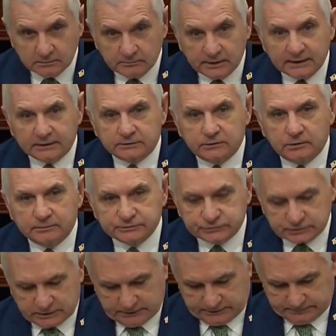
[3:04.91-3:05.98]
Make no
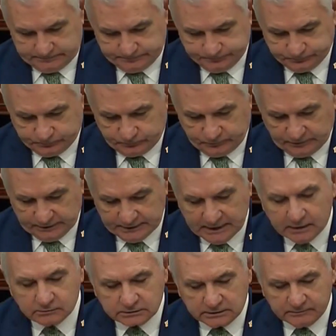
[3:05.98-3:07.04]
mistake, the
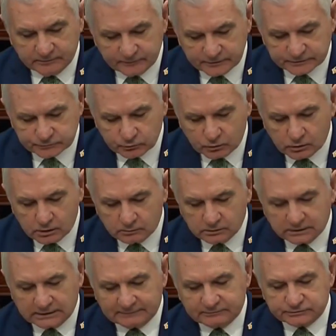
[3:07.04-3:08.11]
outcome of this war
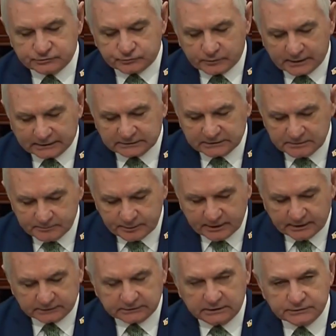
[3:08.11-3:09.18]
will have a direct
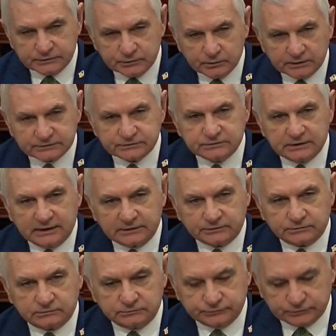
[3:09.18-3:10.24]
impact on U.S.
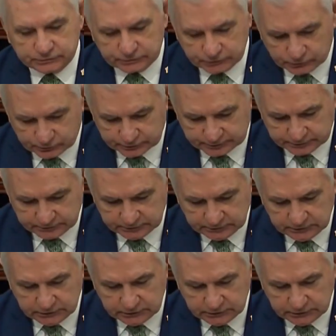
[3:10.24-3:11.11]
national security.